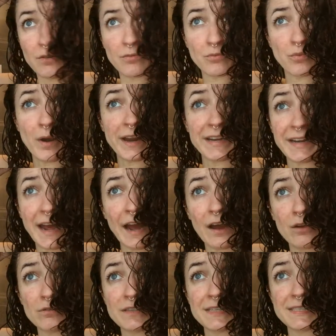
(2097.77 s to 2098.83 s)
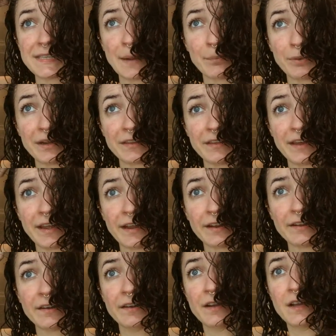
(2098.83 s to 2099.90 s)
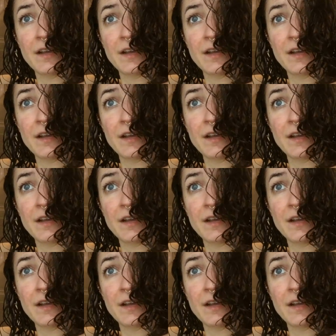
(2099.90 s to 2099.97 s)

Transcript: right now to separate the hair.